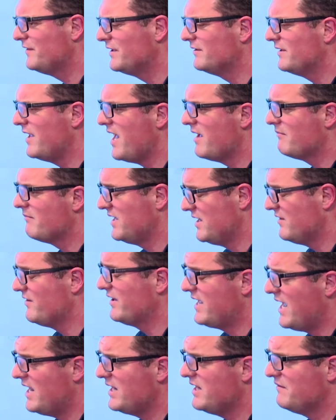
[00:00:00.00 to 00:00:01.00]
and um, Ciara
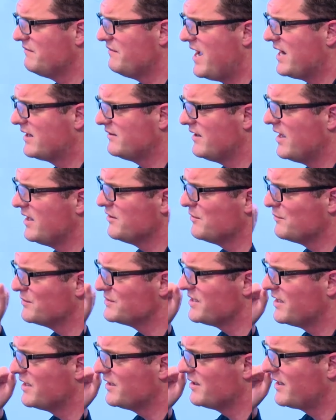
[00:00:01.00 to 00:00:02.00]
Kelly, in fact, and there
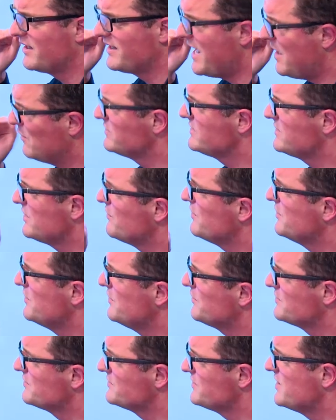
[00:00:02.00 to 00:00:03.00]
was a, a counsellor on the
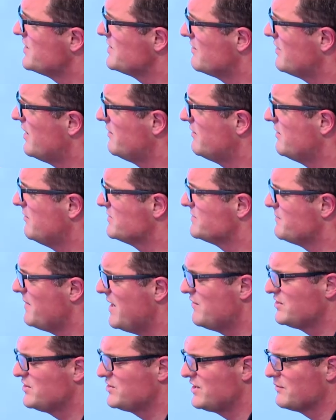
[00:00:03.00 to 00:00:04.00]
other side, uh, and he was a
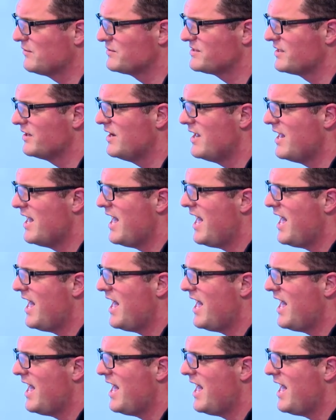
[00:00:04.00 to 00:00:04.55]
marriage counsellor,